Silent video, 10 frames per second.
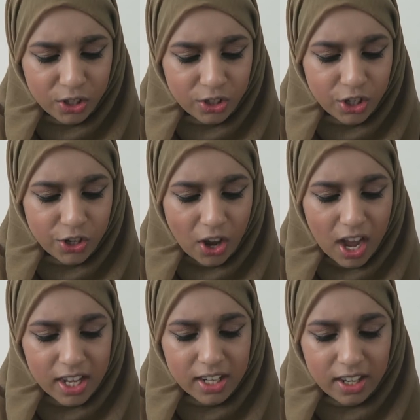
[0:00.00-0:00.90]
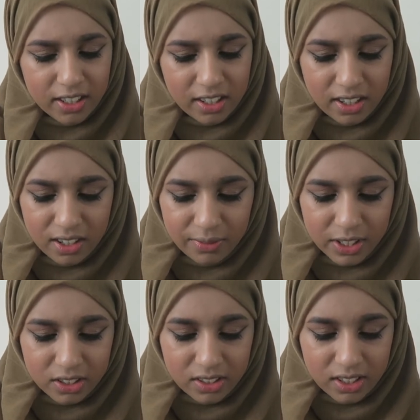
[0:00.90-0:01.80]
2 eyeliner,
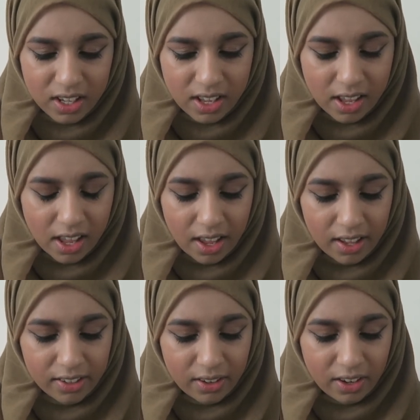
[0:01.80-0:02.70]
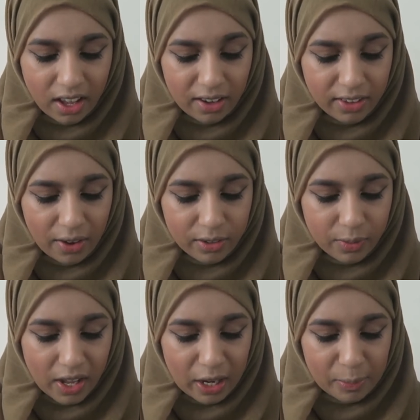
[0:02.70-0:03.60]
which I don't know how that would
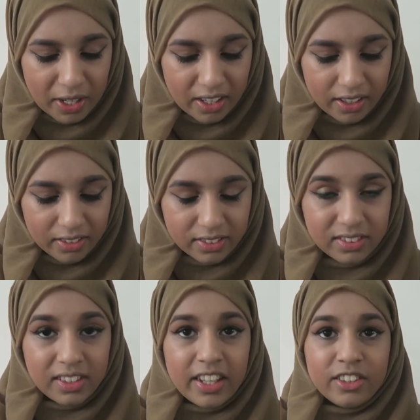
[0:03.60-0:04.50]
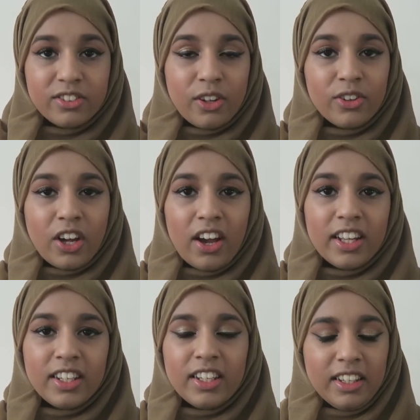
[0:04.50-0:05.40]
work because it's so
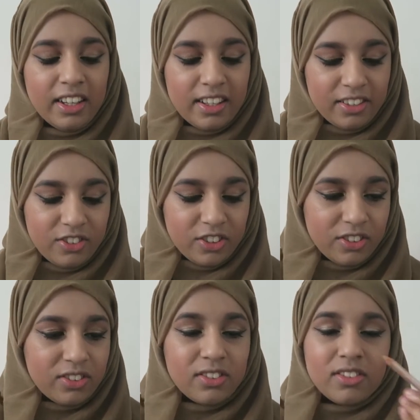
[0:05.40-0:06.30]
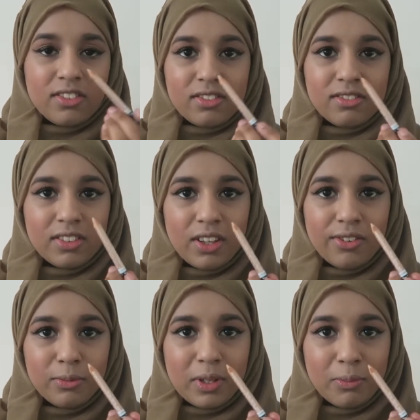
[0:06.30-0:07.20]
tiny. It's just, it
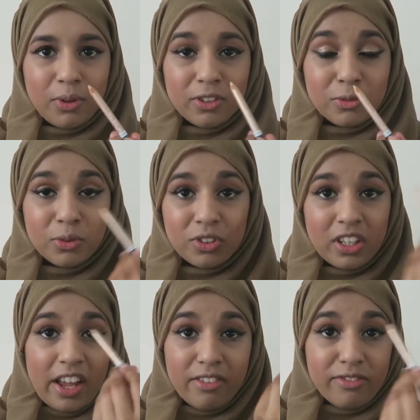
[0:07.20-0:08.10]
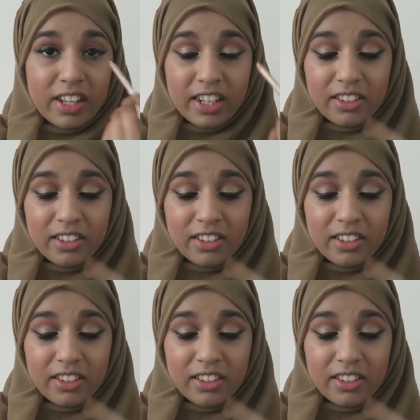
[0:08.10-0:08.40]
would be impossible to like fill